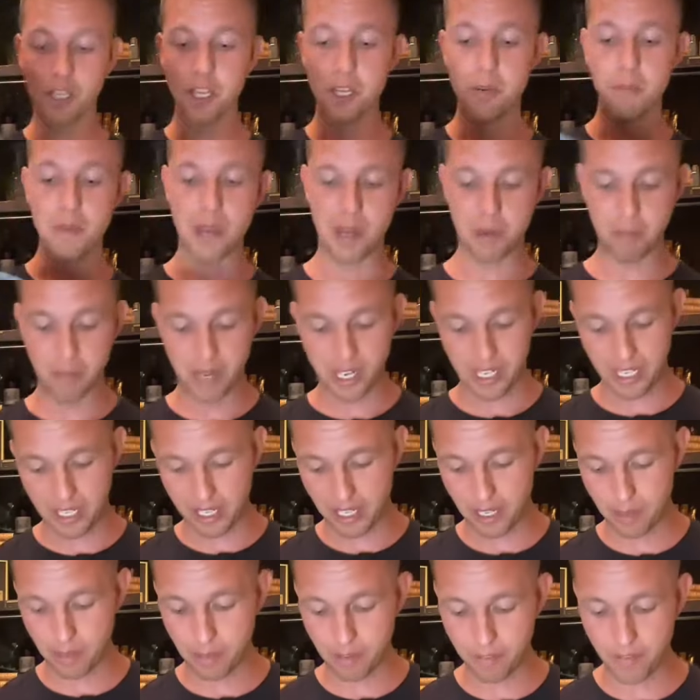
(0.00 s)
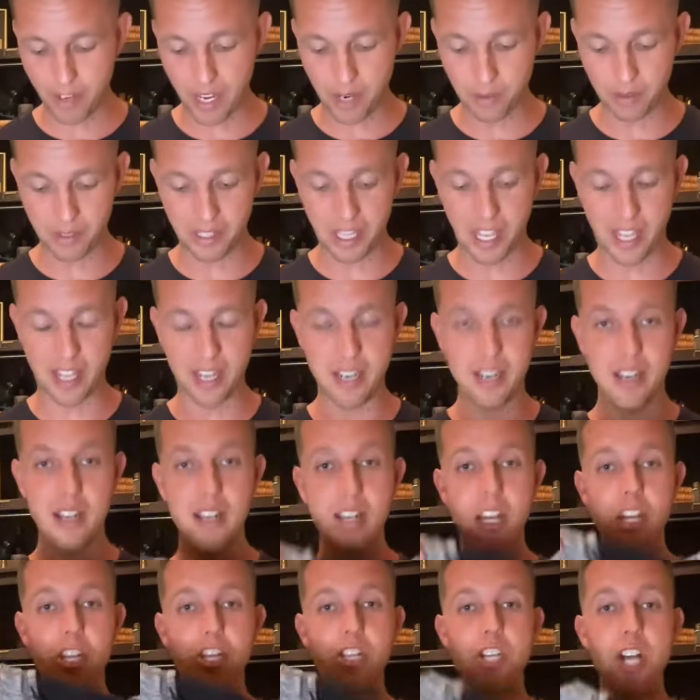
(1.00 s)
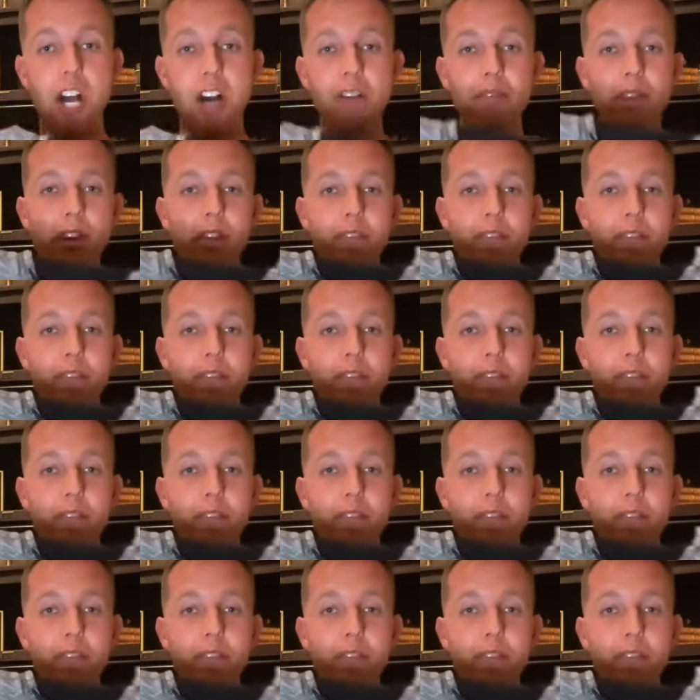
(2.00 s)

good amount of money and be fine with that. John